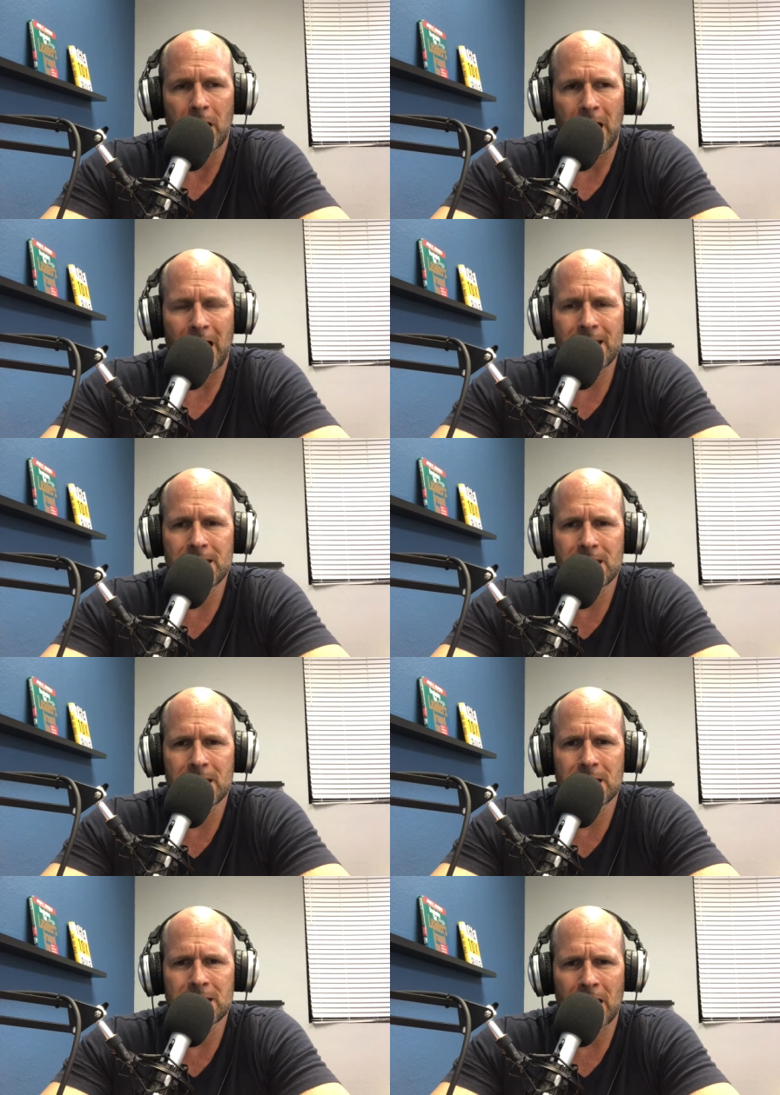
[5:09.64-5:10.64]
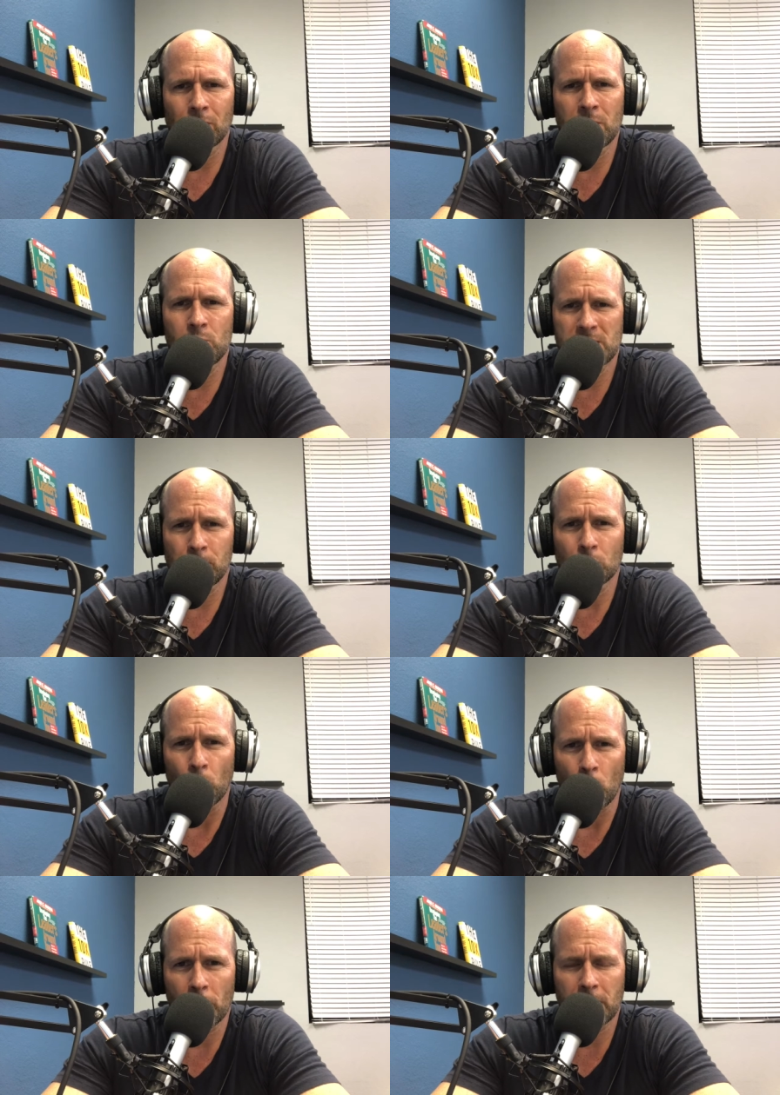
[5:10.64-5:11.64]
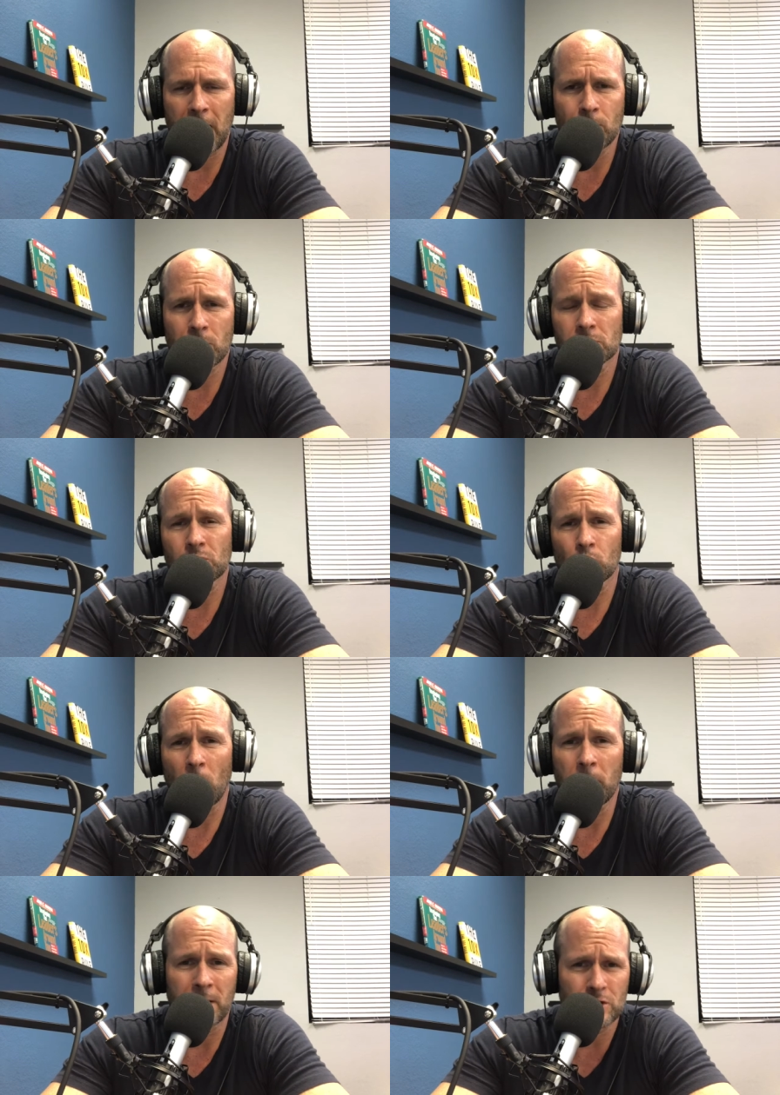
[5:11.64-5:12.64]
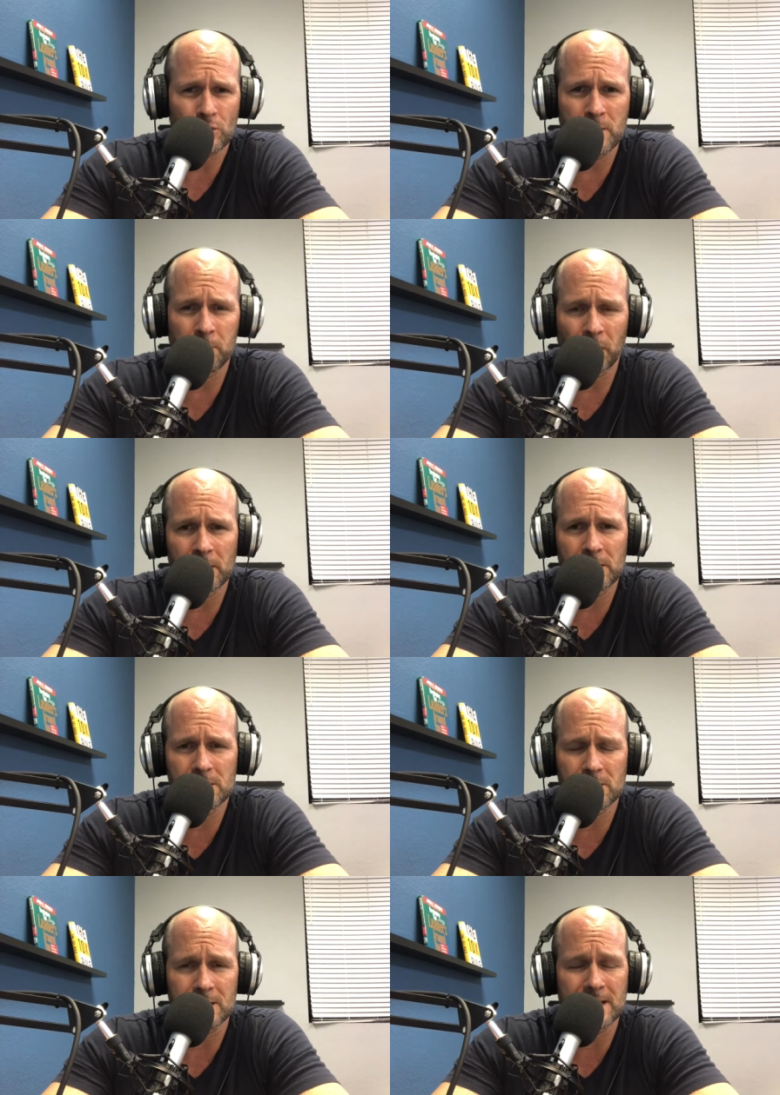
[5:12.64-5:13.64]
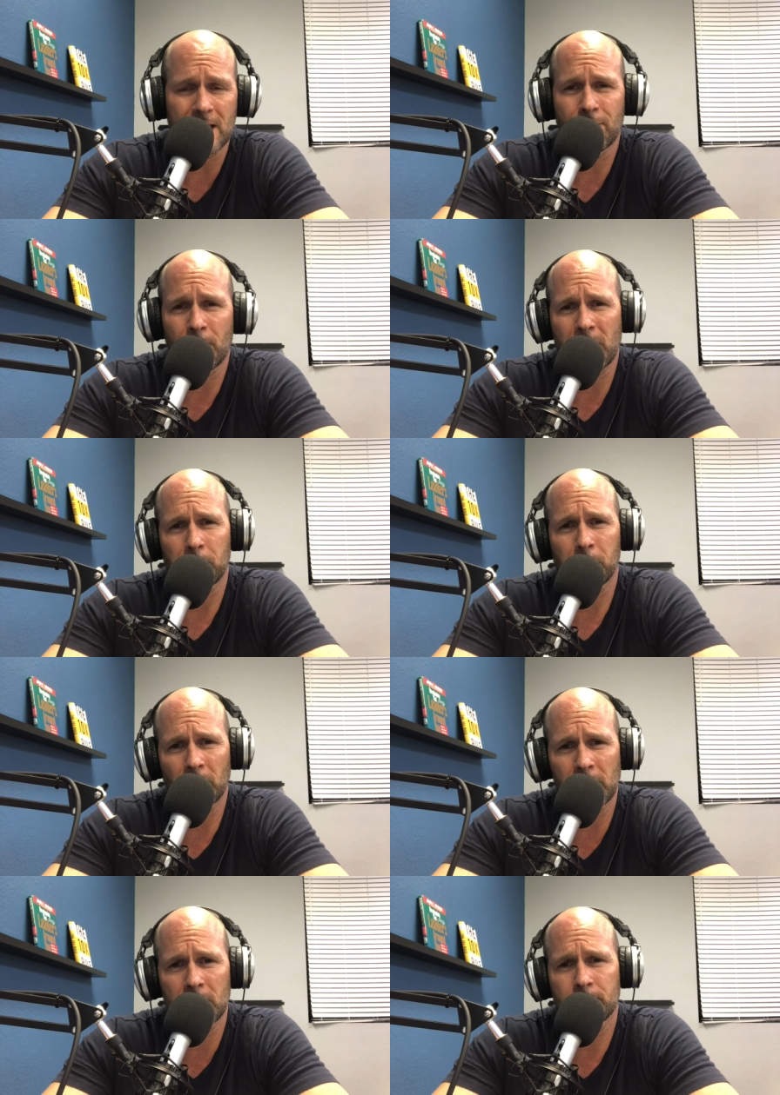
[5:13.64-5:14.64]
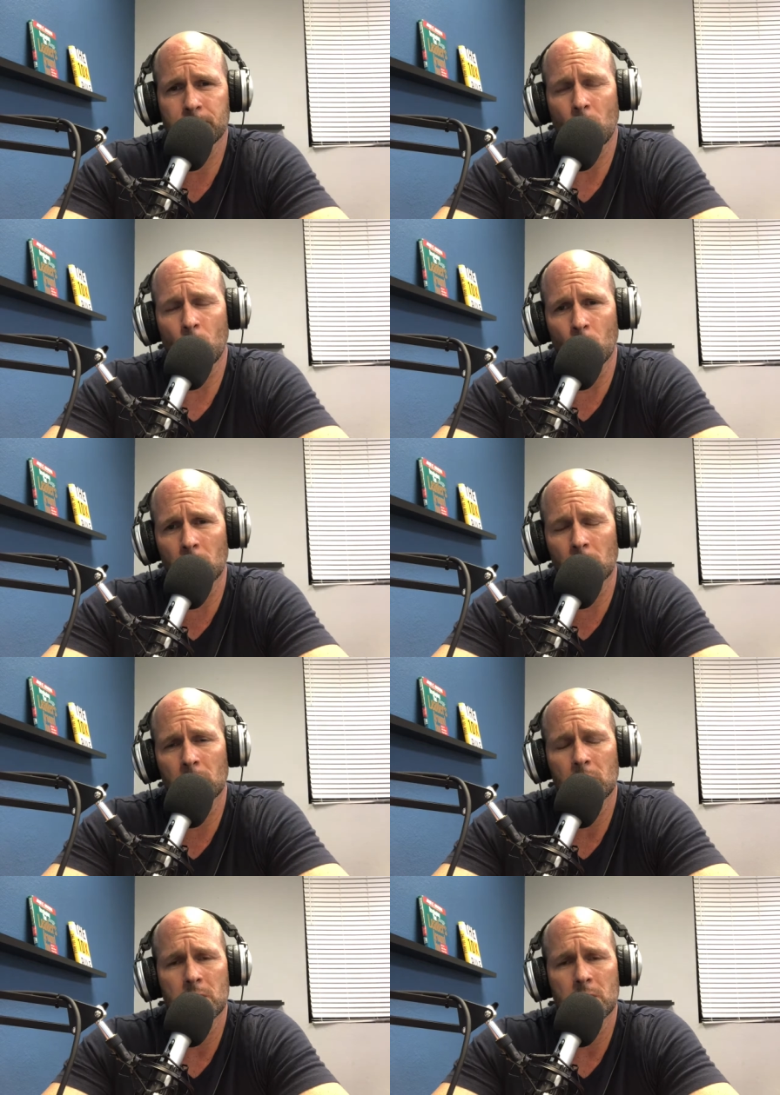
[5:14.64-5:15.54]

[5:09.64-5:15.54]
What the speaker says: I not only was able to work, I would also write my screenplays, like say if I'm on a plane or